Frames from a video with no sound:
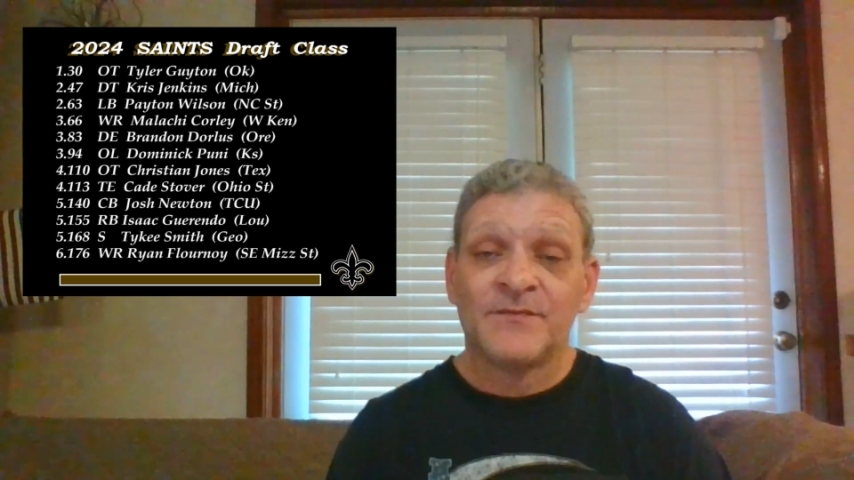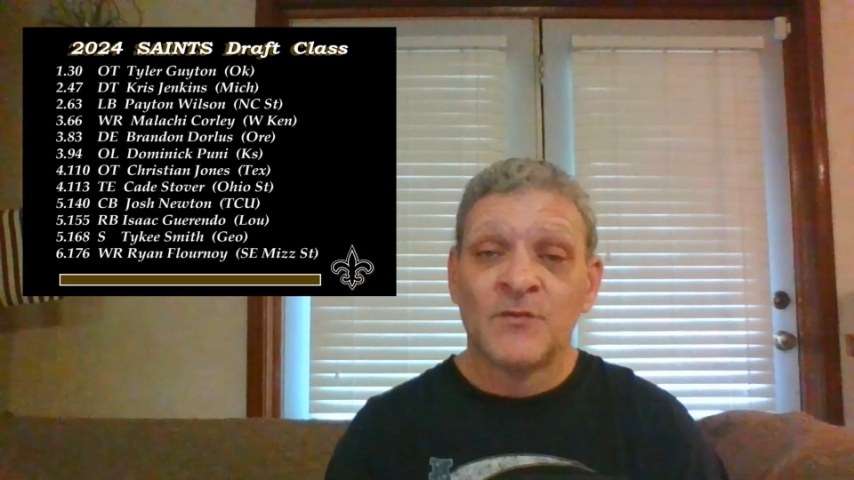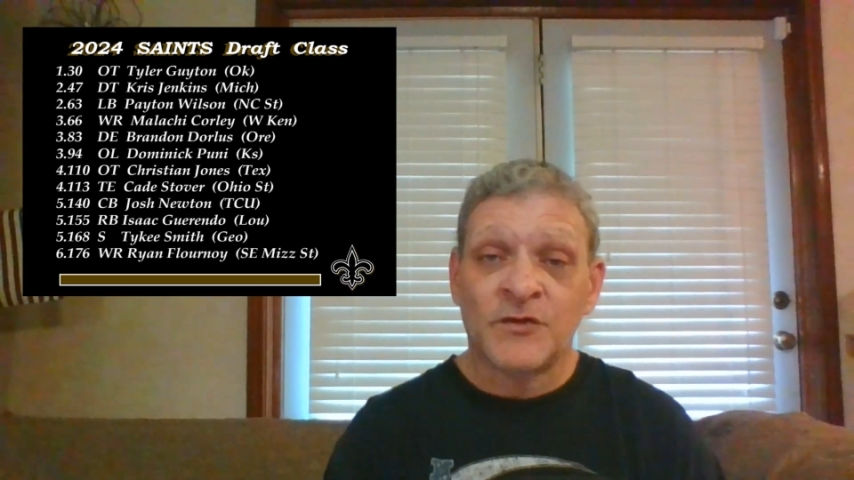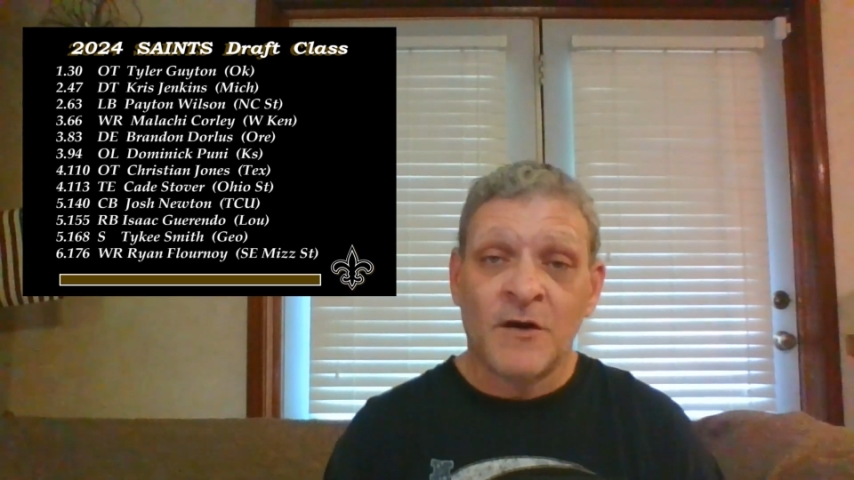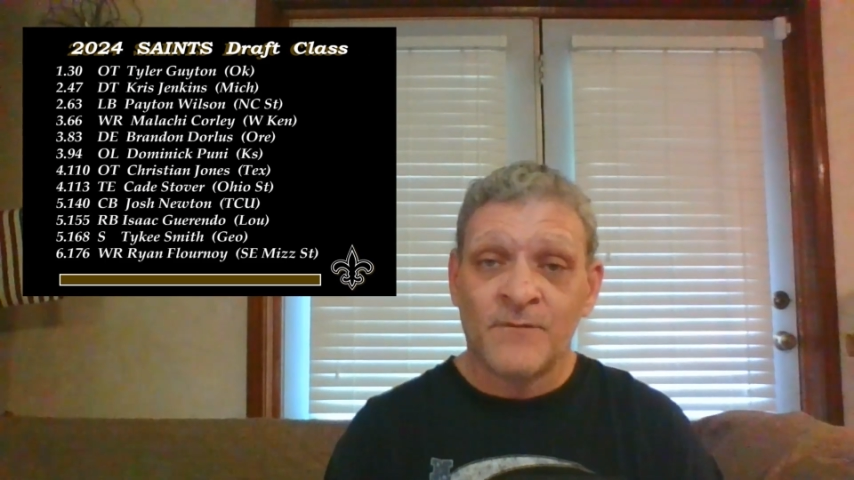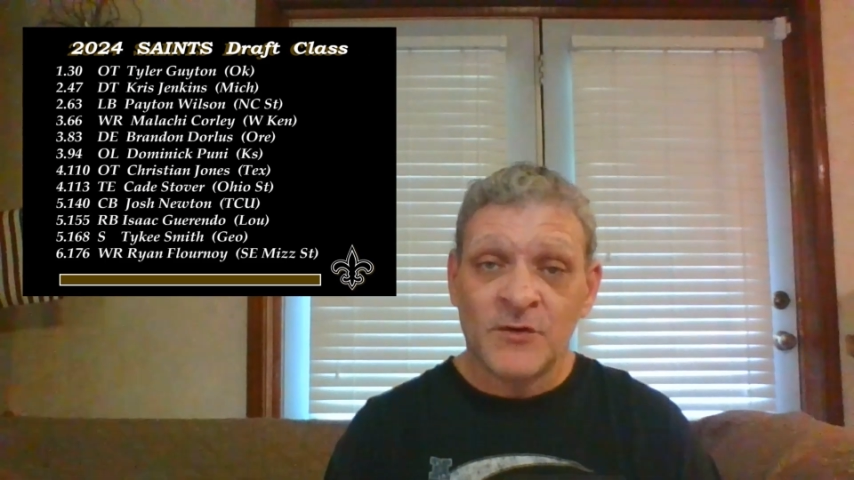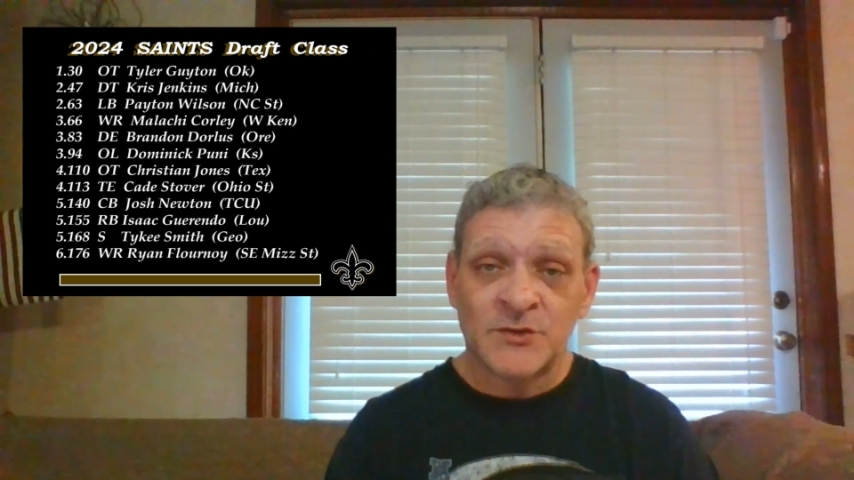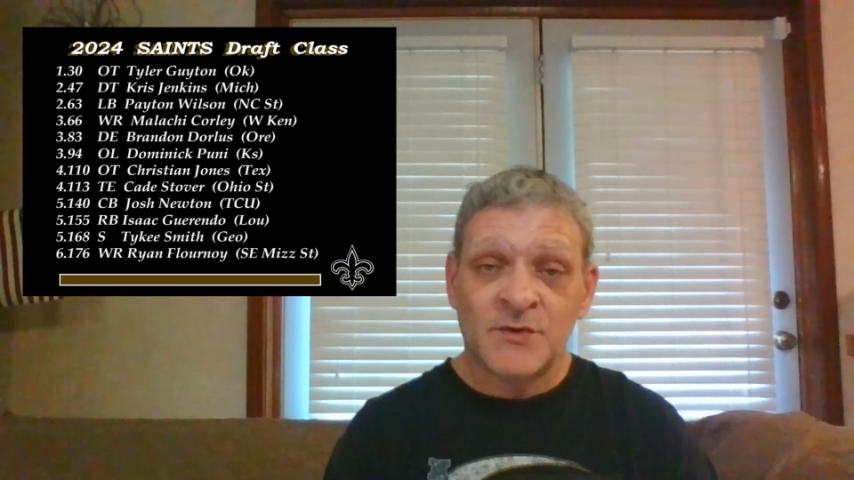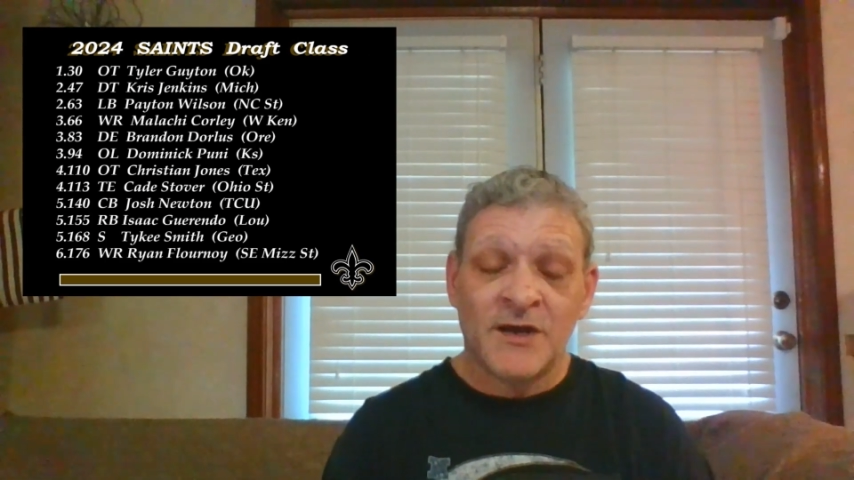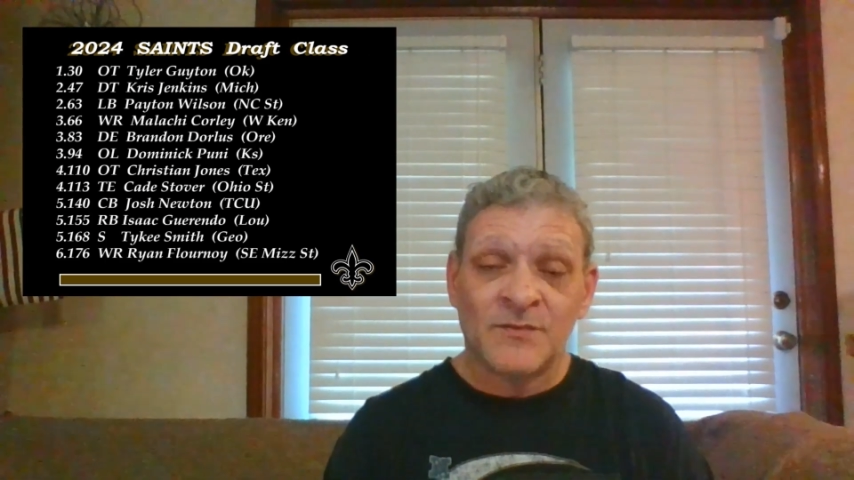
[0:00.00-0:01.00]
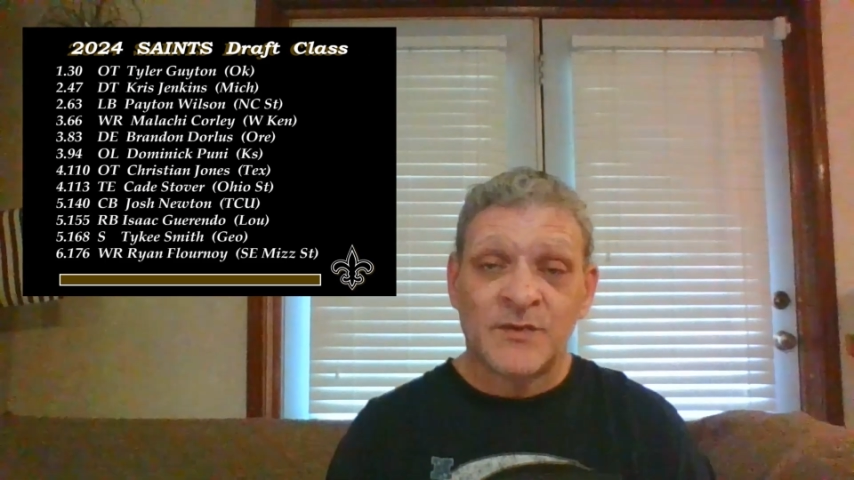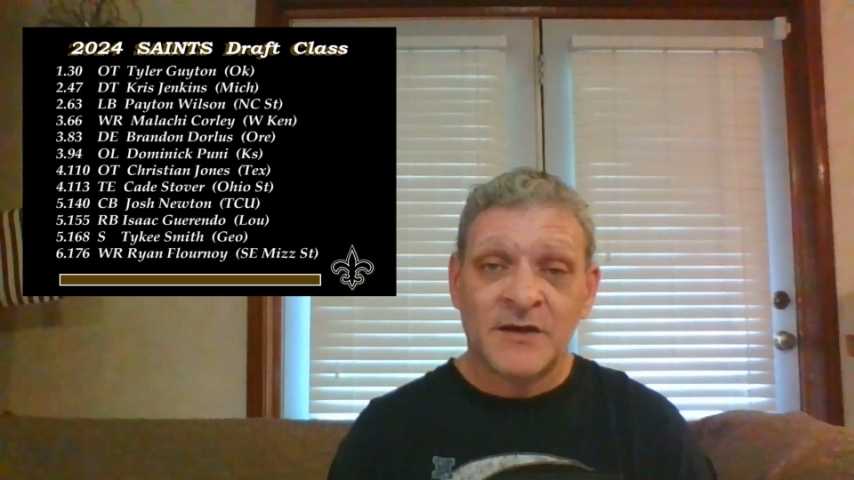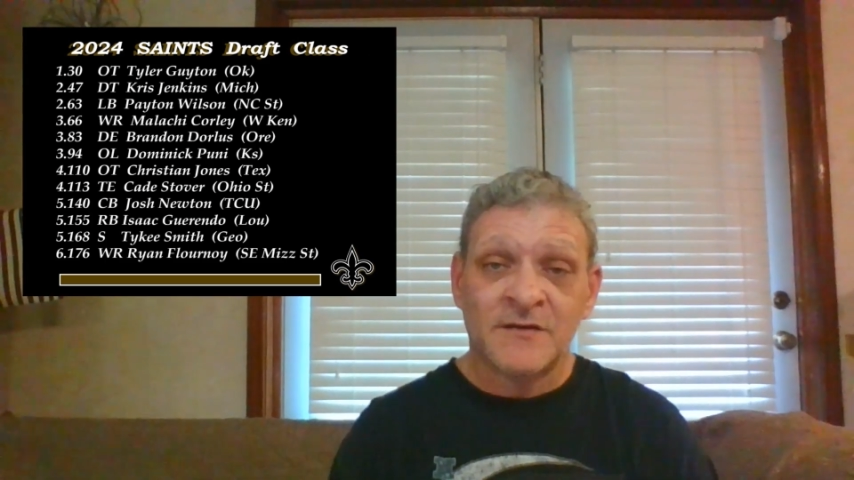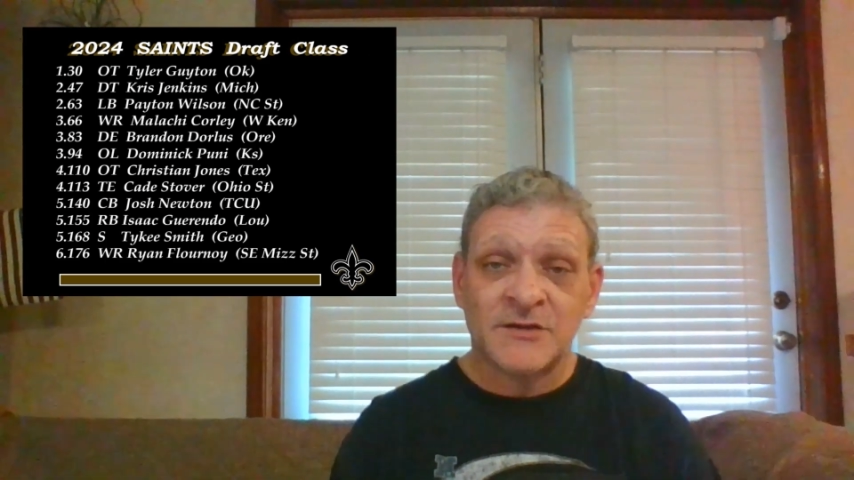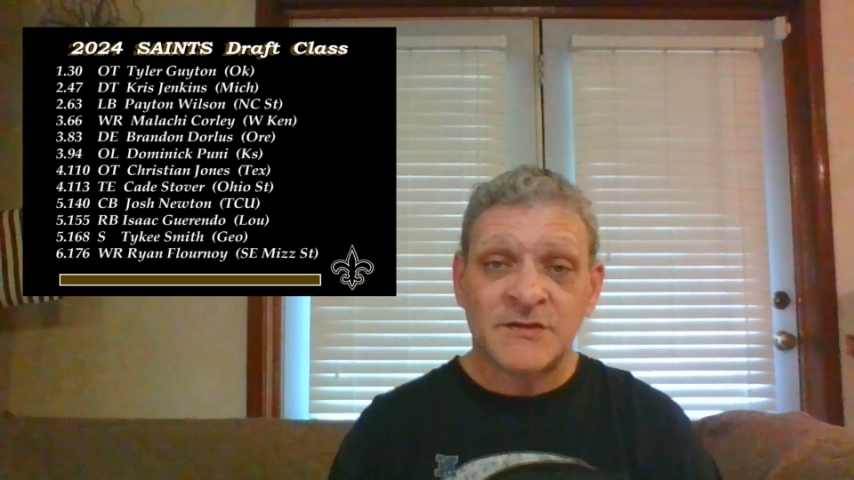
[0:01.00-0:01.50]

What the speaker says: with our 1st round pick because